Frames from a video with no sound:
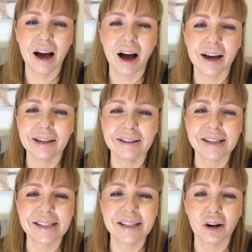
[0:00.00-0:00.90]
As
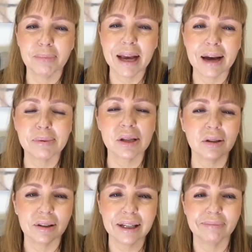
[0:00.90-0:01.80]
I said, I'd be
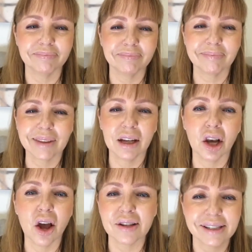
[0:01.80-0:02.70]
absolutely
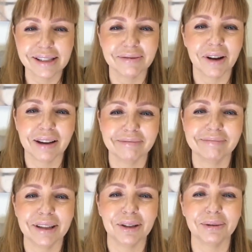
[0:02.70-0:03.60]
lost if I,
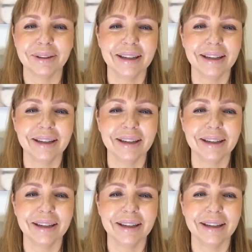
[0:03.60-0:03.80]
you know,